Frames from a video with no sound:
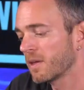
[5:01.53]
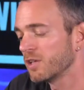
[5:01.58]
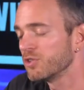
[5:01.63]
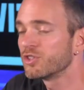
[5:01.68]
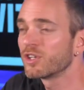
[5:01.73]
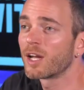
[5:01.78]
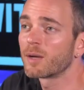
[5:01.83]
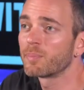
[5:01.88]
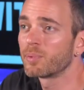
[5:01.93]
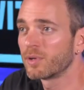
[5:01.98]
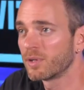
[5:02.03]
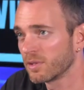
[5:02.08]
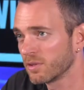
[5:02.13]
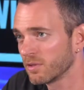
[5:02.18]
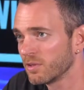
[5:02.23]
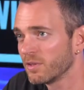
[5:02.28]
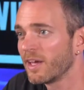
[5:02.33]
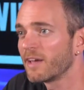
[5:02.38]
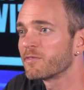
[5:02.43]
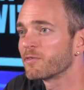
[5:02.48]
you got to put in a
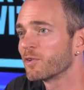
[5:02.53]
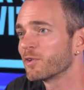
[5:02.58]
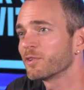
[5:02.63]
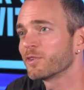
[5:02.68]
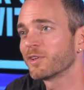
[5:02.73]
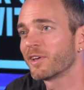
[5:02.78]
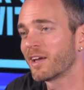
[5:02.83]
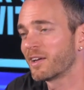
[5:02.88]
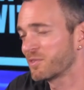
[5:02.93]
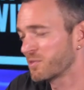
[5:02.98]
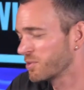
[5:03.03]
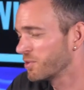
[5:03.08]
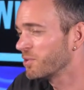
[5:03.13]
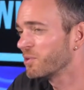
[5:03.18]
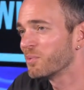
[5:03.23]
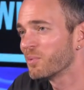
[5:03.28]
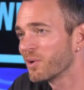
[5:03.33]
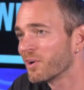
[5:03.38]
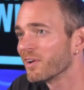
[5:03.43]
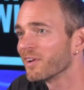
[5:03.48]
little effort. You got to do a
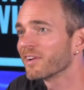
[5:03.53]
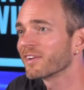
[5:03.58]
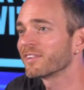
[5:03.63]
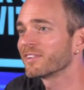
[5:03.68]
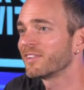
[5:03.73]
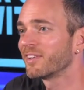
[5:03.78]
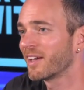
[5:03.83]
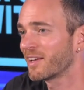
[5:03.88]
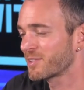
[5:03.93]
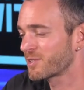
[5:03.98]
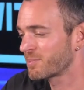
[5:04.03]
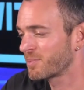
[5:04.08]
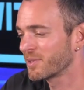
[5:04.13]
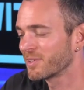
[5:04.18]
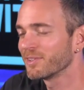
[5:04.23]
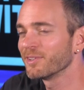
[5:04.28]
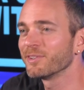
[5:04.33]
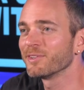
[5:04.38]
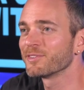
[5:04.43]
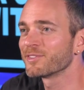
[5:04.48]
little work. You got to spend
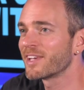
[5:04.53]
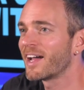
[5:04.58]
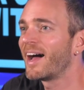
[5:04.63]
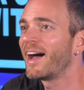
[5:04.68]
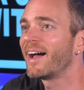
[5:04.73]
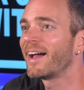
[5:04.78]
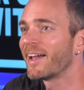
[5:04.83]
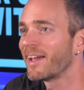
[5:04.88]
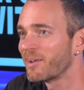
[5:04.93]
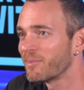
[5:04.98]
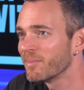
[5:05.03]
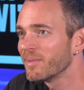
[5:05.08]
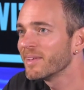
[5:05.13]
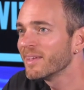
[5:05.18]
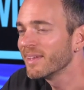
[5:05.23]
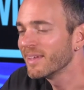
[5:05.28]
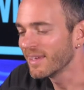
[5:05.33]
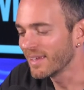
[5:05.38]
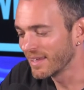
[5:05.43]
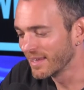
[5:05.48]
a little time
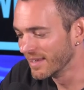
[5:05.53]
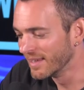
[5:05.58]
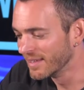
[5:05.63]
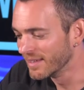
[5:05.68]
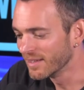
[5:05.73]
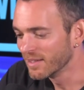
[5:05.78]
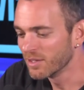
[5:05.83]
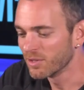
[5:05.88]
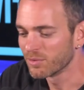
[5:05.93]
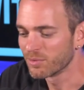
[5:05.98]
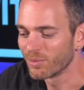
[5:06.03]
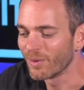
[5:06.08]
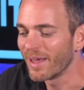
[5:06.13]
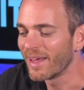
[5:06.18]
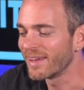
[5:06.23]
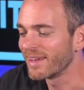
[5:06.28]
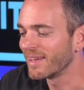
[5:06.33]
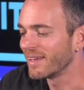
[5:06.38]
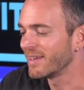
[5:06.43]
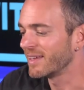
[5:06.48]
in
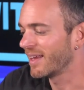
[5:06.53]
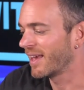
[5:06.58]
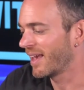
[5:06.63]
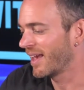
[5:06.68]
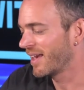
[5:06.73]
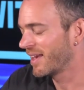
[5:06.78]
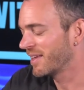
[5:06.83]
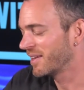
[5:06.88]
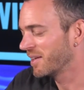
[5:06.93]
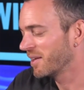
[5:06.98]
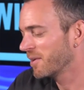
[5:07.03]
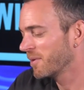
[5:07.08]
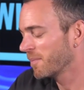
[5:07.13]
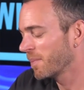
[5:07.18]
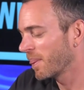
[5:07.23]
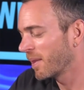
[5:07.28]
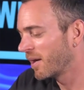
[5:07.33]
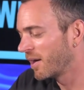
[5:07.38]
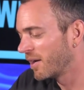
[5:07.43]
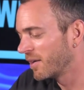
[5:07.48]
Reddit and
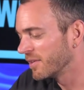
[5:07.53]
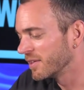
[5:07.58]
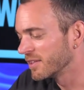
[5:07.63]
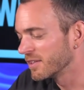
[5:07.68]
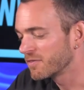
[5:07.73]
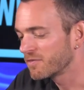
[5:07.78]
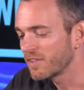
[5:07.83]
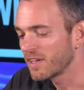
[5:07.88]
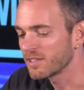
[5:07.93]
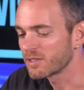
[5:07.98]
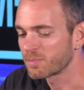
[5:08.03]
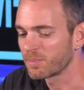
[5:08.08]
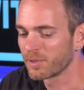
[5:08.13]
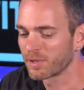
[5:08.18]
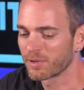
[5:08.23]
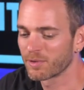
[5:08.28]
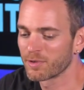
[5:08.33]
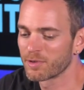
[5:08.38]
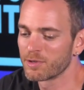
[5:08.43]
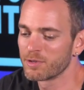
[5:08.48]
in the
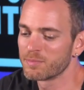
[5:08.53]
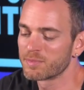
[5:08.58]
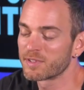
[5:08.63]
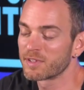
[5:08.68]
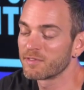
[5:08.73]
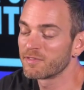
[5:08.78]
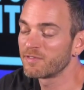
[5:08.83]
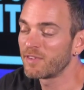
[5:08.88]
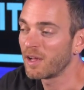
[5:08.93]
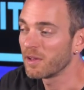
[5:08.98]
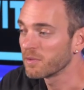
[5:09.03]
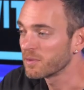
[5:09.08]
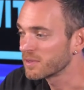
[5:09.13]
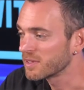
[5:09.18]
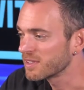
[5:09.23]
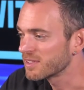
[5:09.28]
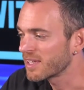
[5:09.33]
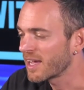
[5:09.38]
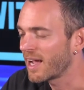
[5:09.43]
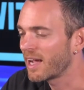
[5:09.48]
Facebook groups and following
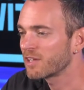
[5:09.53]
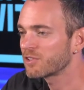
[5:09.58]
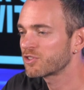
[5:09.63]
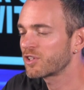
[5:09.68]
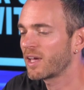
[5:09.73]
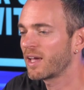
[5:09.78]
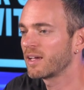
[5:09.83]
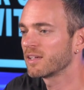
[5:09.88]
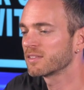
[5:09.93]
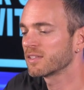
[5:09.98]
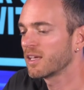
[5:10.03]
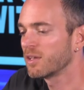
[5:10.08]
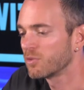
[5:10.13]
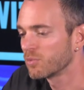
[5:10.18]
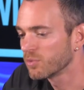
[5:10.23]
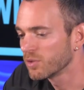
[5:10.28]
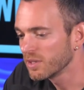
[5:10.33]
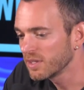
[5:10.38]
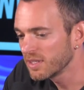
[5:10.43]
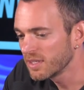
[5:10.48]
these hashtags
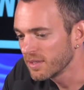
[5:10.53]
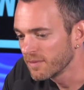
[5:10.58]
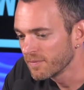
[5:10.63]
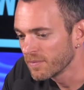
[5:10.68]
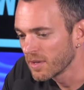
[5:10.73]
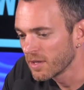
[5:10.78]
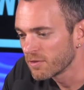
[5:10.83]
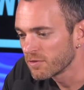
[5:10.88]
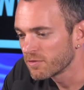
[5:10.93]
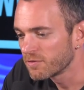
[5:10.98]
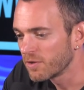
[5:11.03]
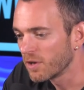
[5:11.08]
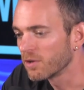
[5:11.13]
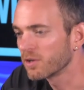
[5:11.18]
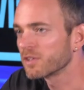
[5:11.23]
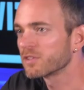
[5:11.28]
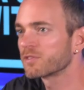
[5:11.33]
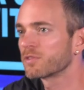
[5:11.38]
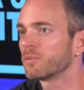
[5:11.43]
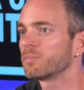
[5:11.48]
and really
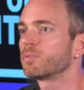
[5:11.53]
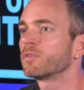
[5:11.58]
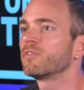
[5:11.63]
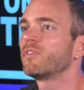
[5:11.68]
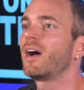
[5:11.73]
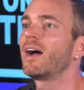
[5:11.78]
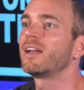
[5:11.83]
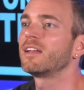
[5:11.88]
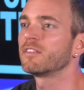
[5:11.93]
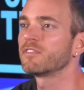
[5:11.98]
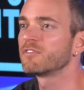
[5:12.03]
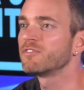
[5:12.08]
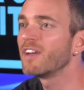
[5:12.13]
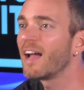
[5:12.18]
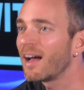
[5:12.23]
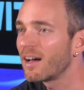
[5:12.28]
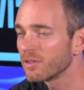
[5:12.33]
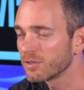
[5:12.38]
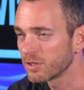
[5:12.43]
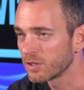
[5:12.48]
focus on providing
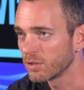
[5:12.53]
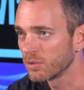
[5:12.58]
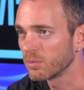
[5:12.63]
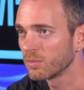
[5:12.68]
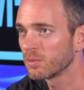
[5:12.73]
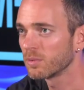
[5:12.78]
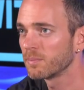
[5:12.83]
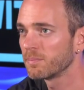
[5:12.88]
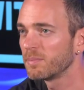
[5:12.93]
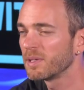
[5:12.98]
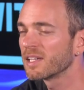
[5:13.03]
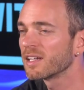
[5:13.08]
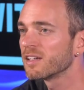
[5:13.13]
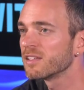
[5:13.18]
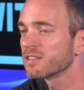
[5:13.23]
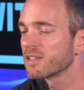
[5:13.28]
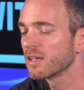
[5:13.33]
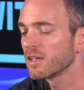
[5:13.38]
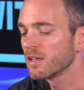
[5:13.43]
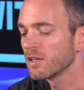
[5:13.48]
value,
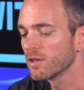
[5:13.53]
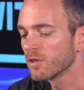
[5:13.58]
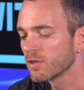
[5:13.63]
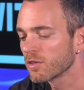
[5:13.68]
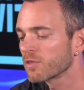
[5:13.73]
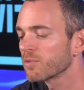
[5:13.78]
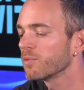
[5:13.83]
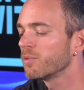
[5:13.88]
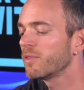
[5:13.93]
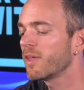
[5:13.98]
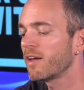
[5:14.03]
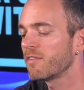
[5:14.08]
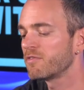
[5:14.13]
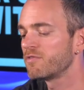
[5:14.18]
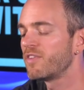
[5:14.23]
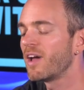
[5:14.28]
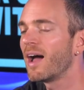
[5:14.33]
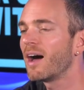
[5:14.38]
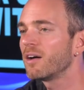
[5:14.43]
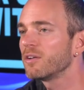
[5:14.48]
because through that
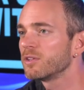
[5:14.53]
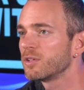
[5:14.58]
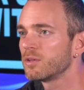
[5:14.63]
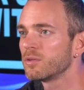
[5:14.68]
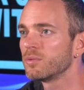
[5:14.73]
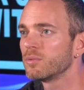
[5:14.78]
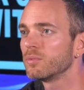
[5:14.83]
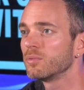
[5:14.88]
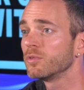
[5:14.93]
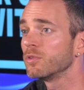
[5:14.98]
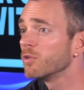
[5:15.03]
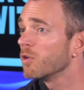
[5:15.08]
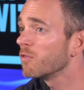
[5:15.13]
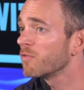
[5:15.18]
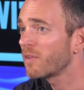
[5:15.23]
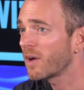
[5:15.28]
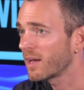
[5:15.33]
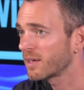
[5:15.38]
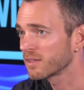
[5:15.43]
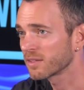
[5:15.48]
value, you'll
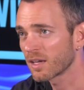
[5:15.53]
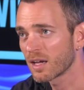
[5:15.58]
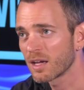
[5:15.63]
find